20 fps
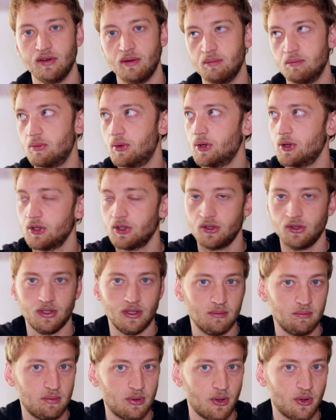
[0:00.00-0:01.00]
a bird
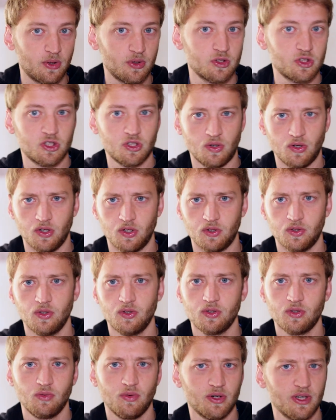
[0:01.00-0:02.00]
on a perch, on a
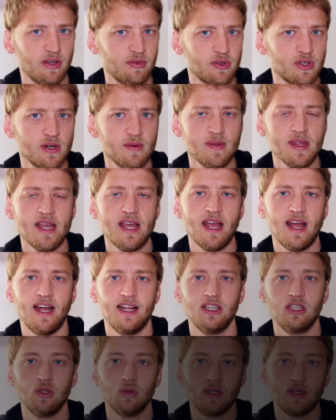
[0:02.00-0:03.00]
rock, wherever, and